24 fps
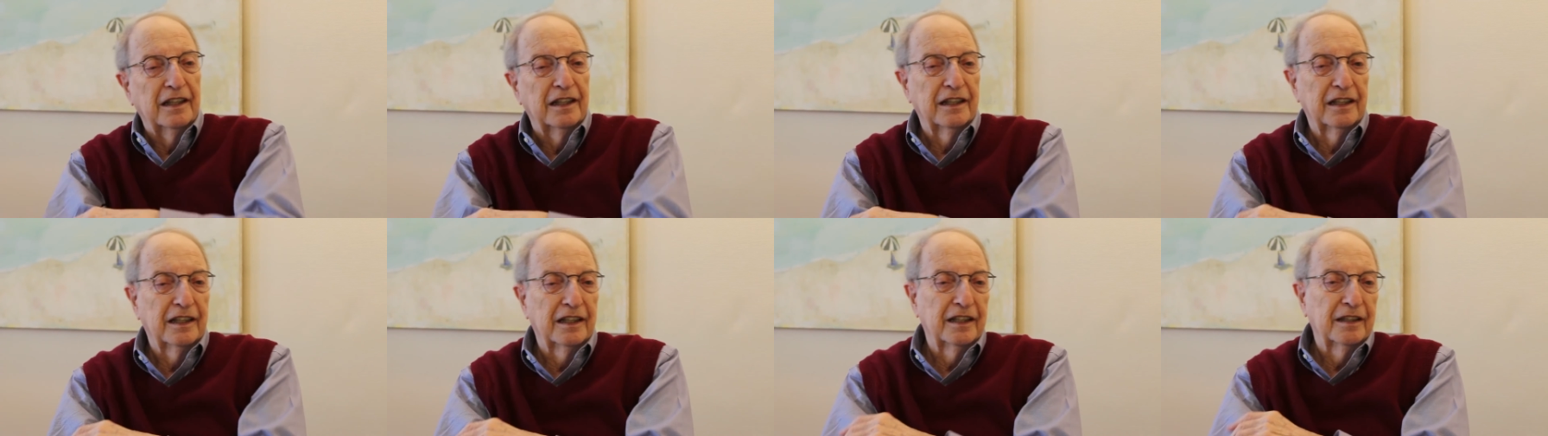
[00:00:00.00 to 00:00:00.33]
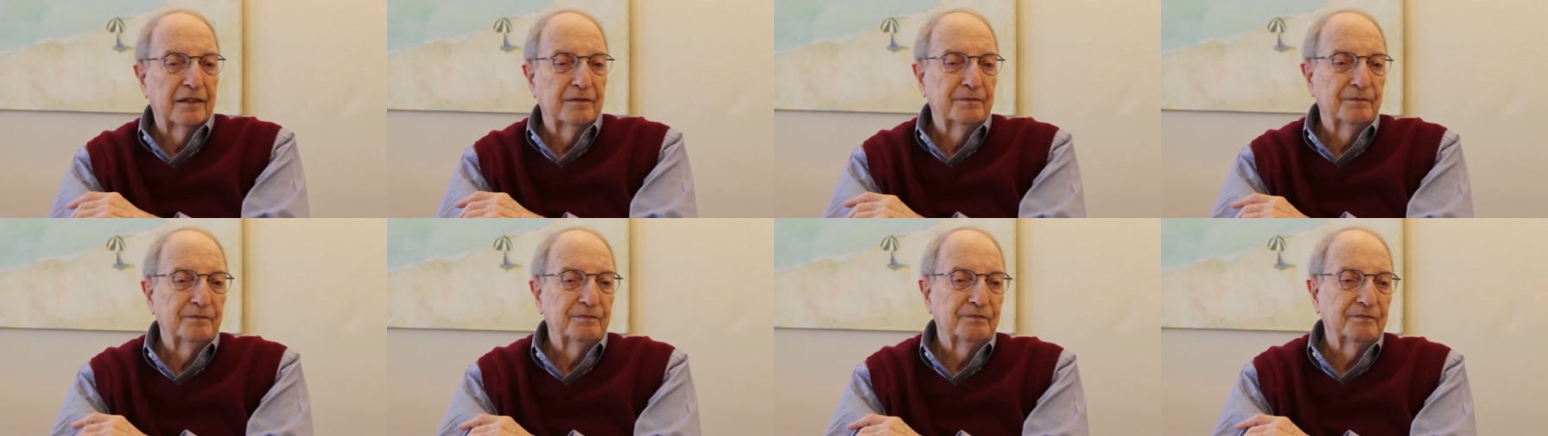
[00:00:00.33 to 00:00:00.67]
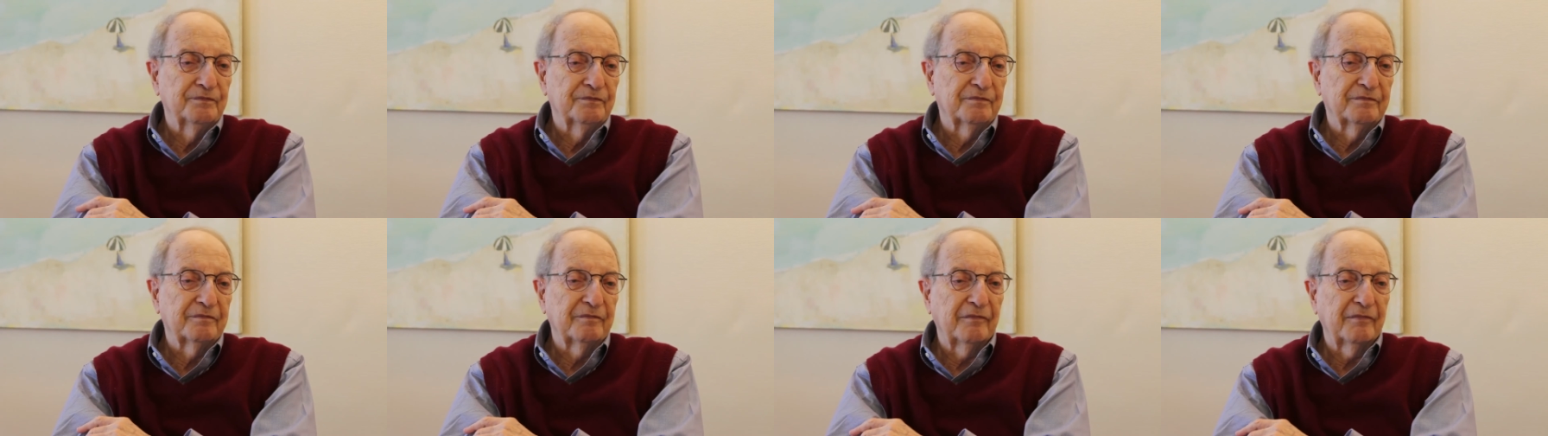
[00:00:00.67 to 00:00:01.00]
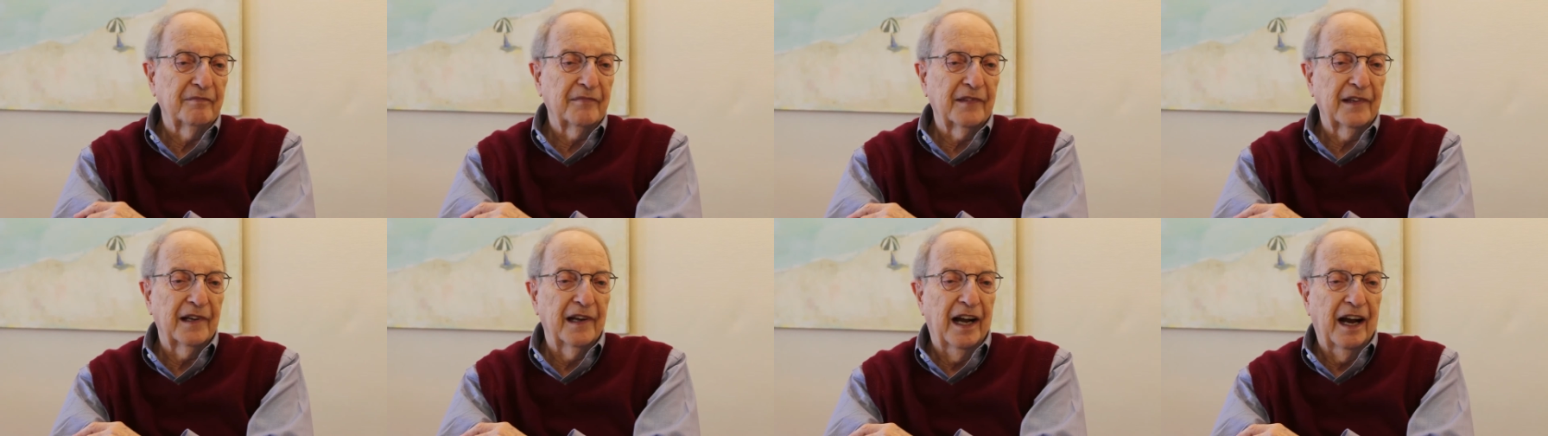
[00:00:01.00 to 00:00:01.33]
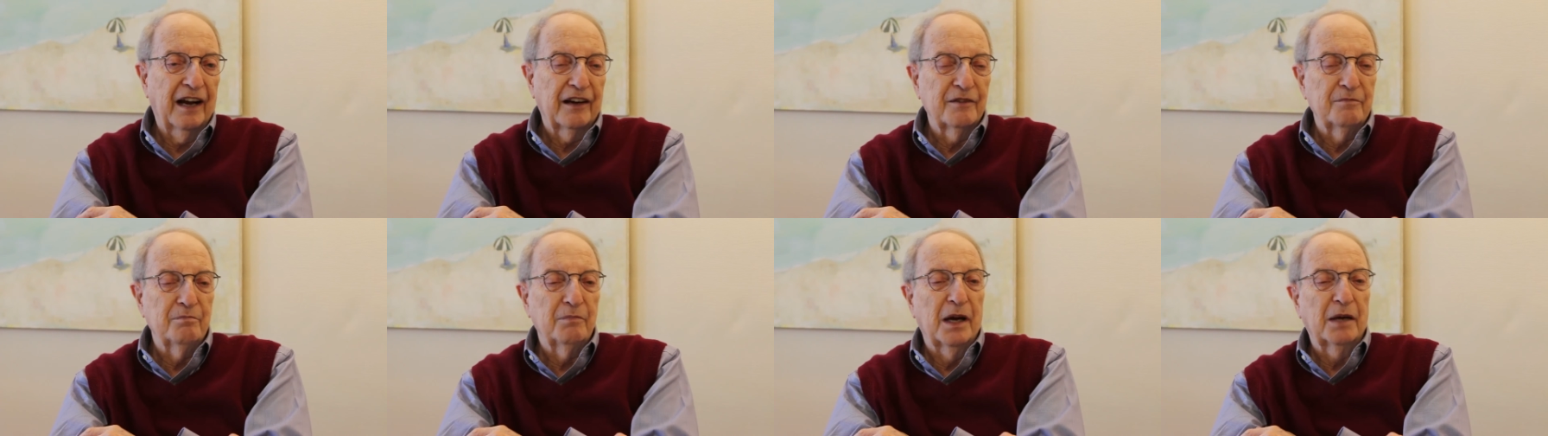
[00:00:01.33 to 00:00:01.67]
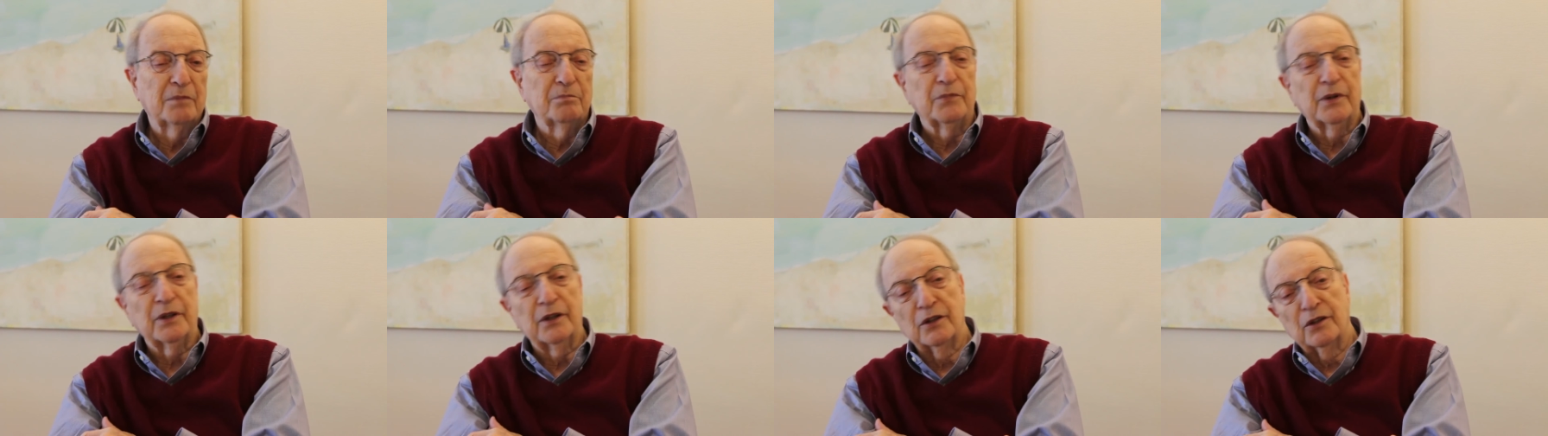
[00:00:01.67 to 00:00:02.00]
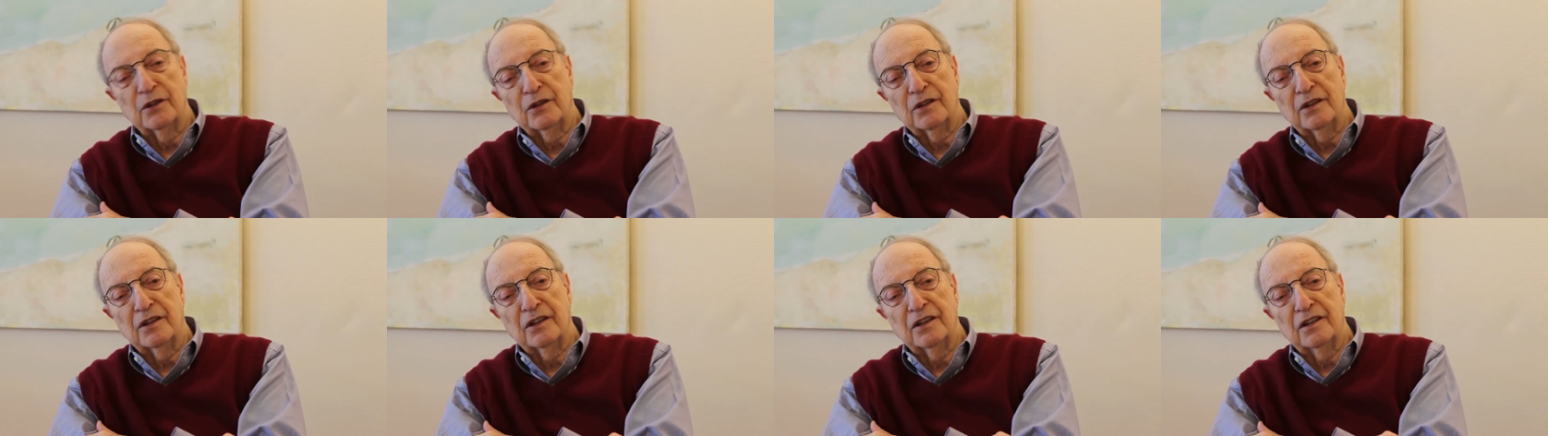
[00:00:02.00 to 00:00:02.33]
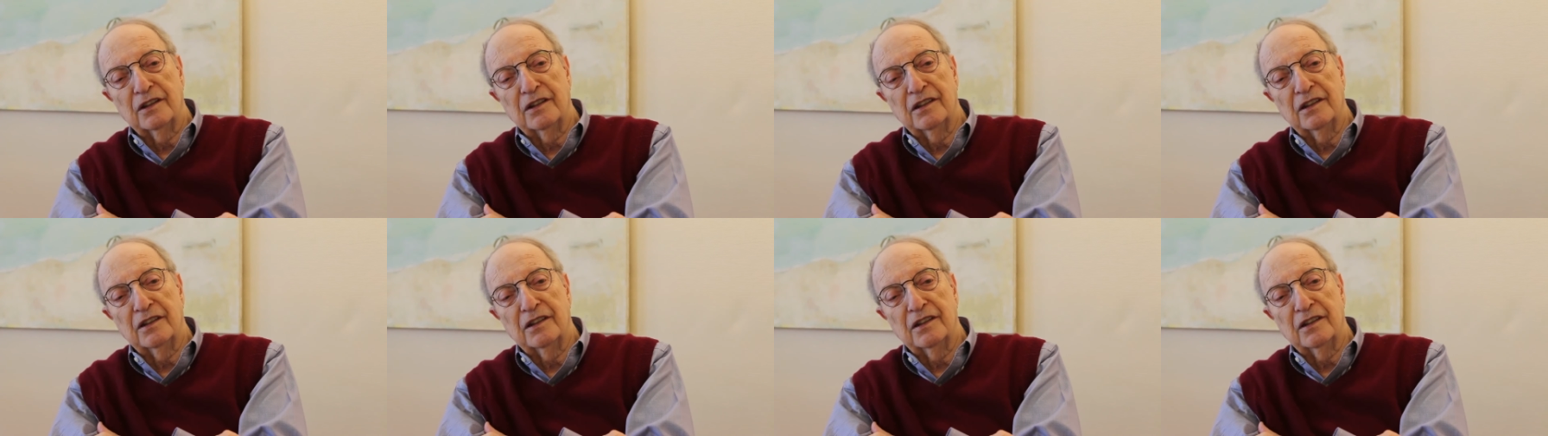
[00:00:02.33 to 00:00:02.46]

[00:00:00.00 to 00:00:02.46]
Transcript: Um, I remember,